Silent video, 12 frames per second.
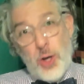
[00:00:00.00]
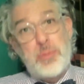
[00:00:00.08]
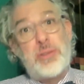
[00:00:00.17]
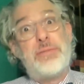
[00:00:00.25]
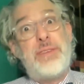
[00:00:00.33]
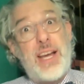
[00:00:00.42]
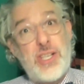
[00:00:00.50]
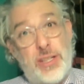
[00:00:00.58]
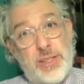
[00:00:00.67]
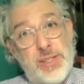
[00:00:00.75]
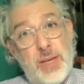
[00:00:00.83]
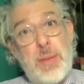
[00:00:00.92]

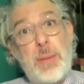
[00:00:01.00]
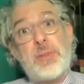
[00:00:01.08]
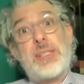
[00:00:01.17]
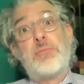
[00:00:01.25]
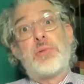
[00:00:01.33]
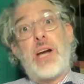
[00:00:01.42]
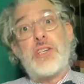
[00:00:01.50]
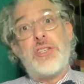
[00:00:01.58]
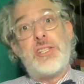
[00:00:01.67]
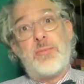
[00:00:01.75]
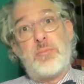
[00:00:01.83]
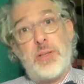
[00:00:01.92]
professions and people's
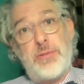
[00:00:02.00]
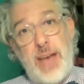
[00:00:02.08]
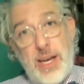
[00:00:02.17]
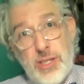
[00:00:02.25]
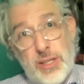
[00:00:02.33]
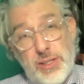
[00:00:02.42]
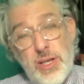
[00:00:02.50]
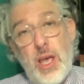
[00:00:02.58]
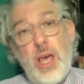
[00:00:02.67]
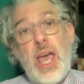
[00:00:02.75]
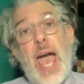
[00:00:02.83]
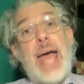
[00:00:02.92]
impressions of professions.
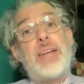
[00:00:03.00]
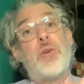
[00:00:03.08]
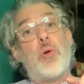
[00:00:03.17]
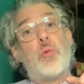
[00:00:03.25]
And